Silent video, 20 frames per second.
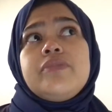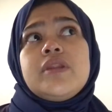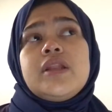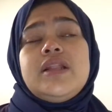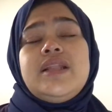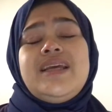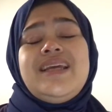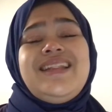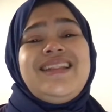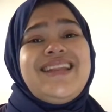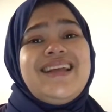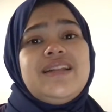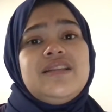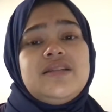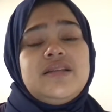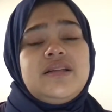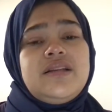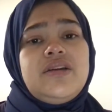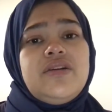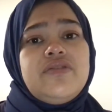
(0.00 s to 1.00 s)
the
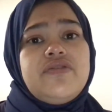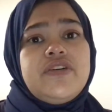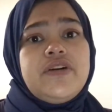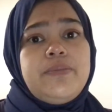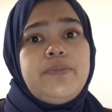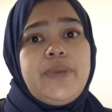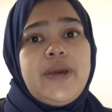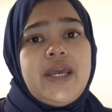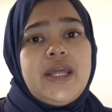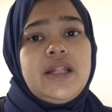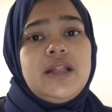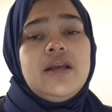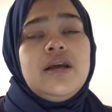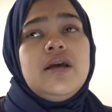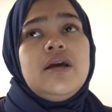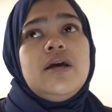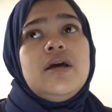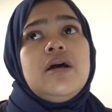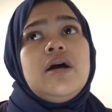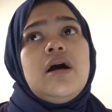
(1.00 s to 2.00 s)
intensity of her pain.
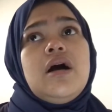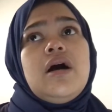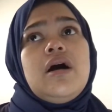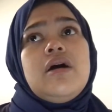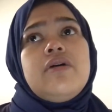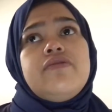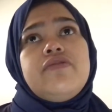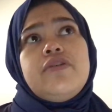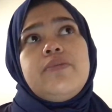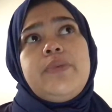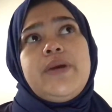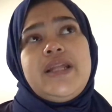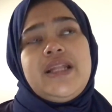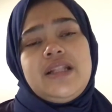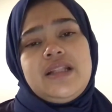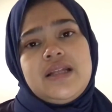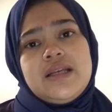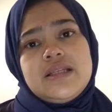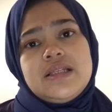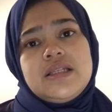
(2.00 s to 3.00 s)
For pain
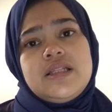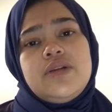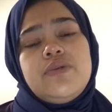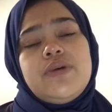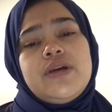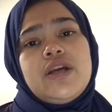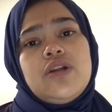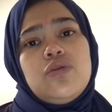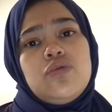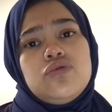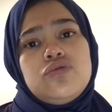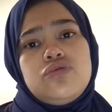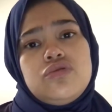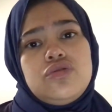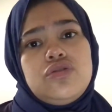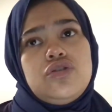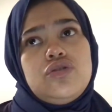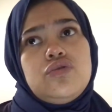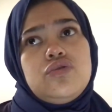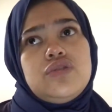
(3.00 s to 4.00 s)
intensity, we can also
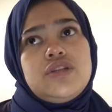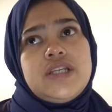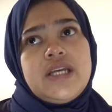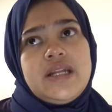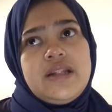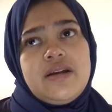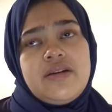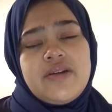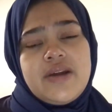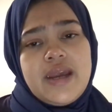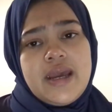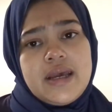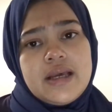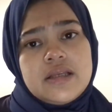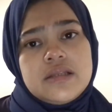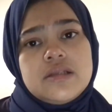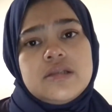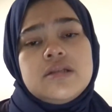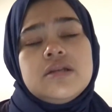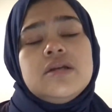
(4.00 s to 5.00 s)
use
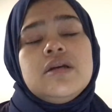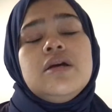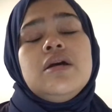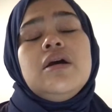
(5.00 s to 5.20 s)
NRS,